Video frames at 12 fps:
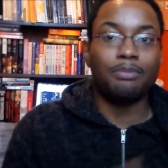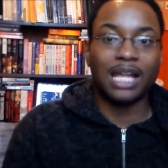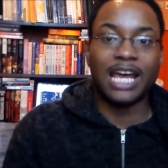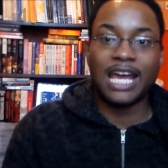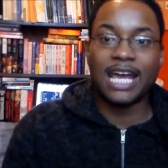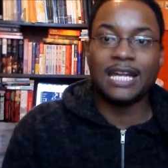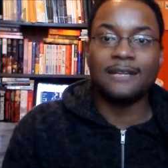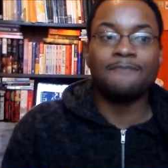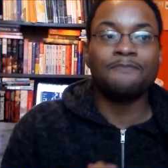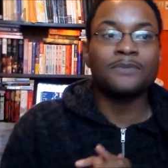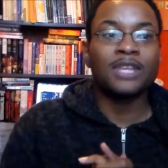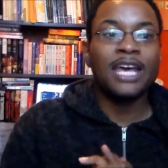Bland.
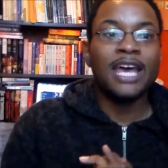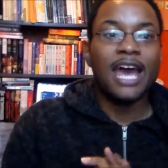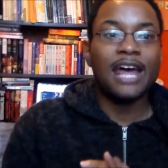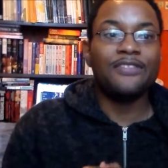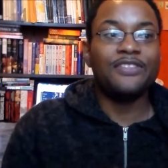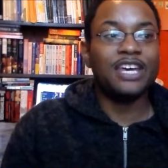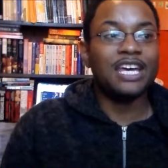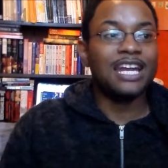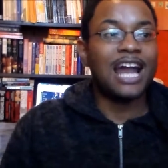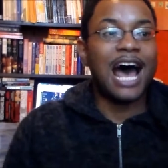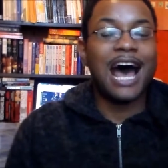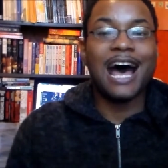And
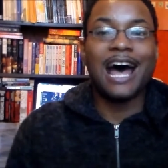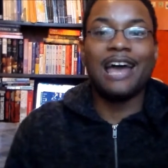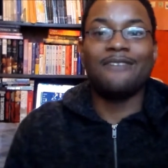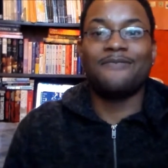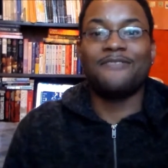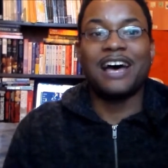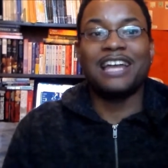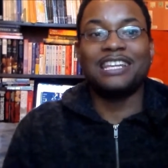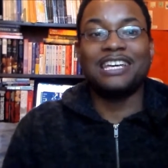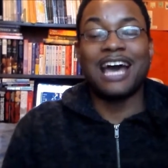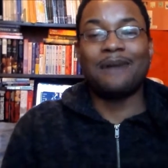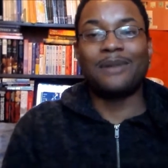then I
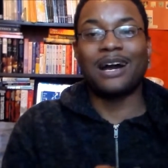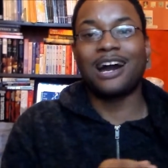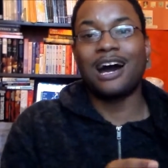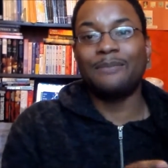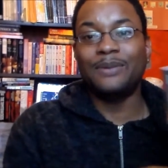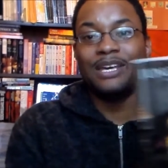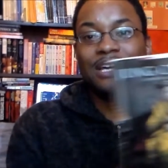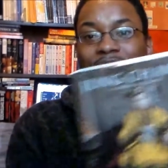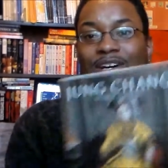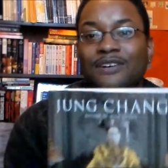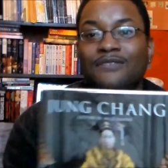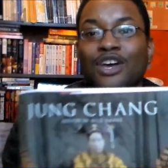finally got my copy
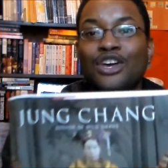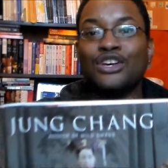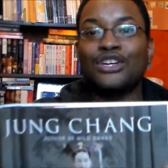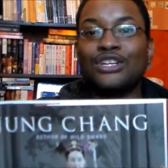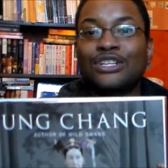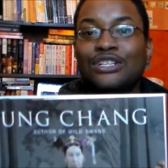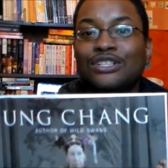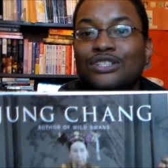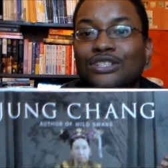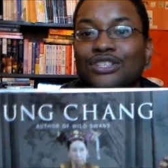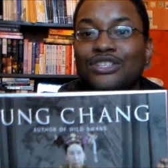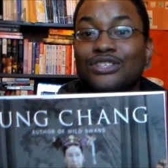of
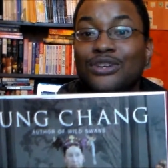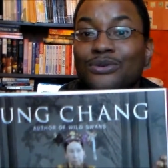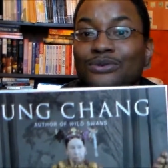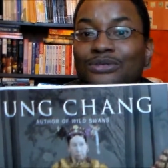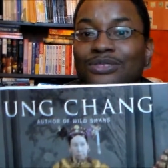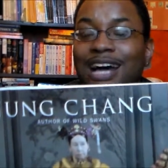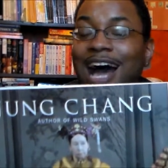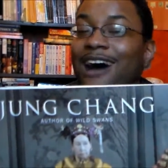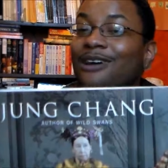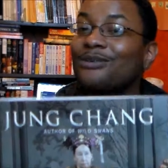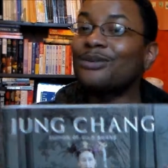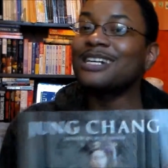Jung.
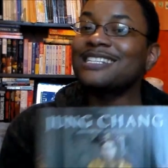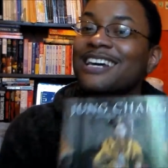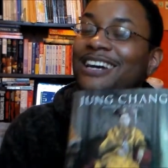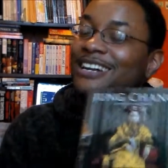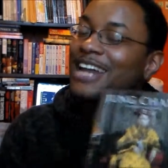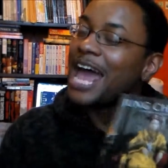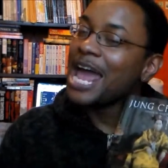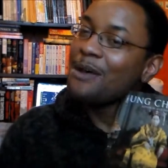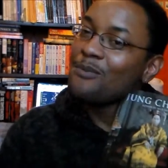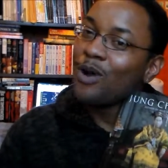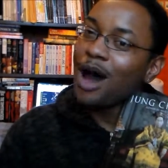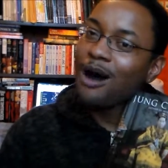I don't want to say her
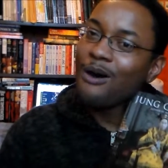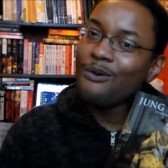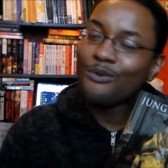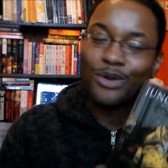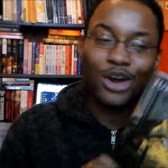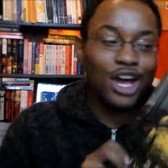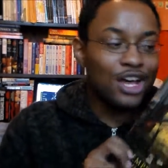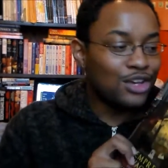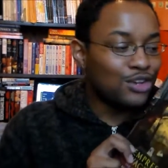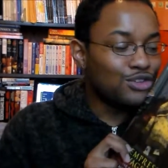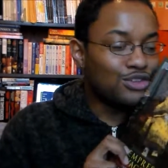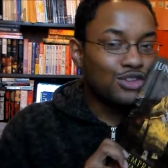name wrong.
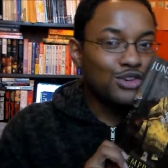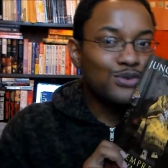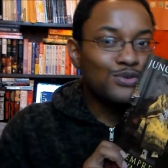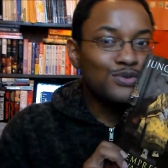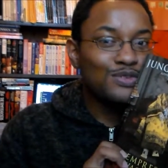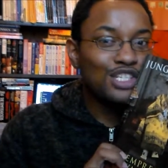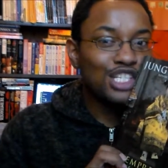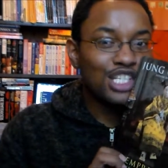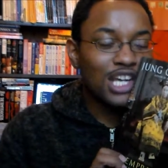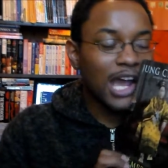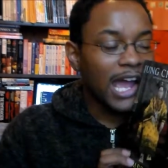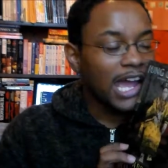Jung
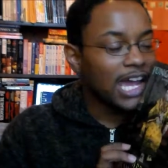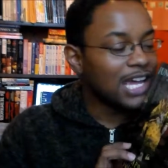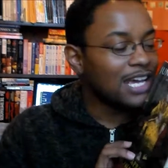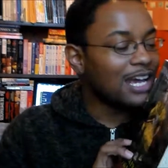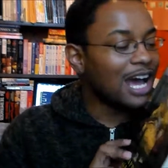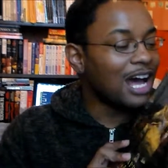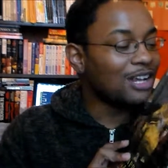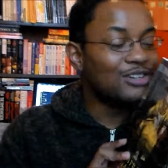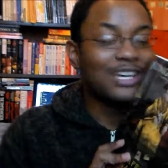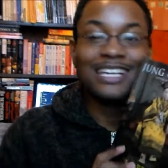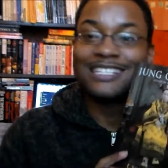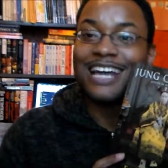Chang. Uh,
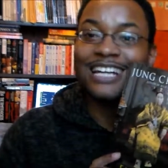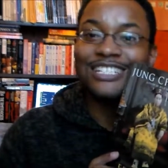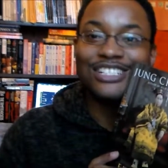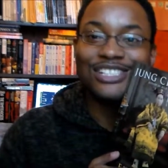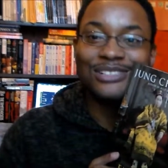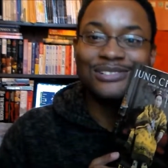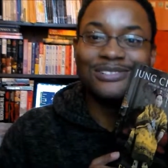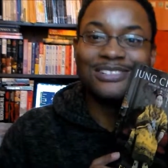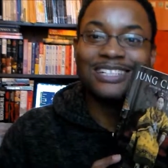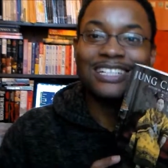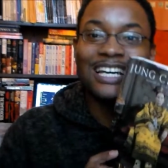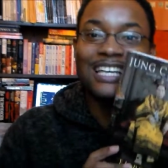you can't. It's not
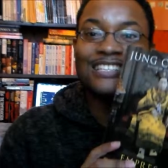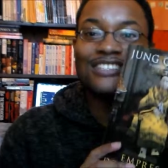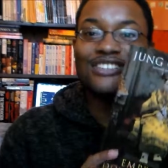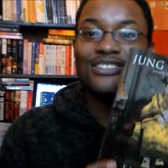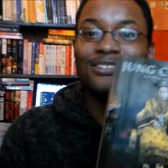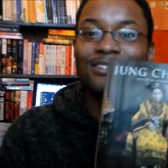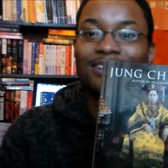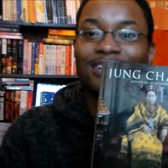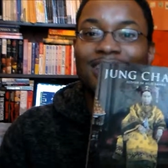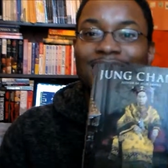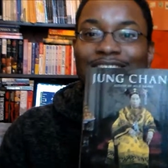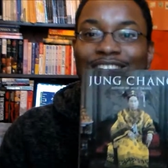Jung. It's Jung
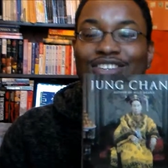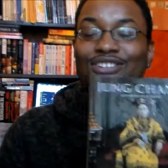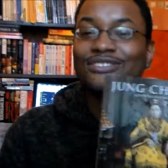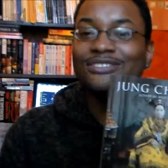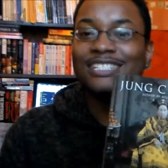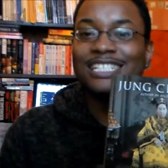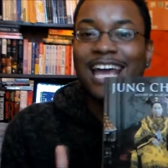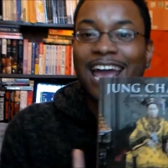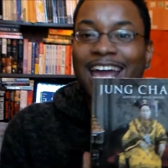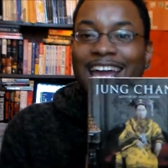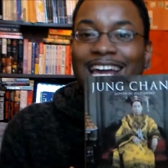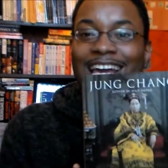Jung
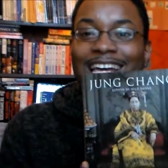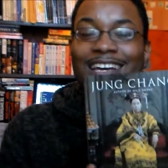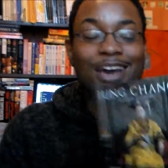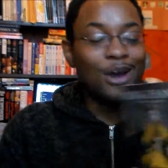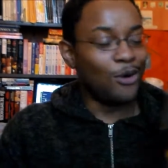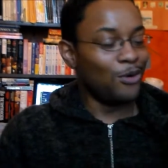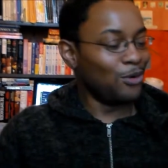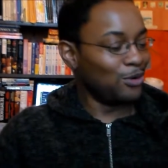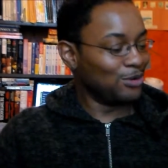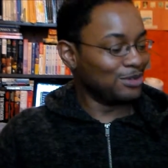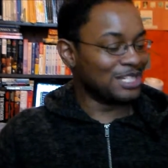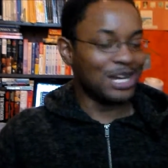Chang.
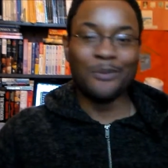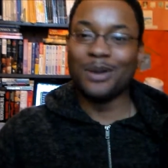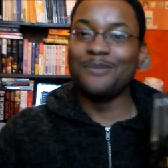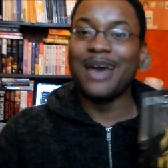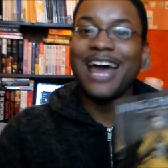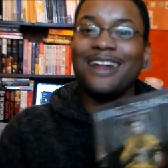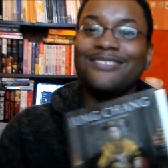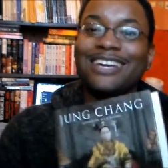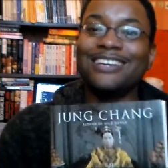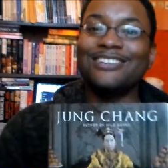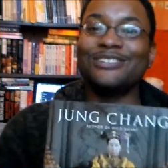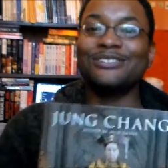Oh, she gonna be mad at
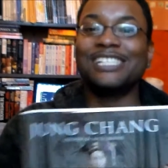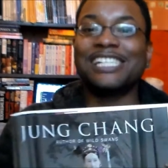me. Jung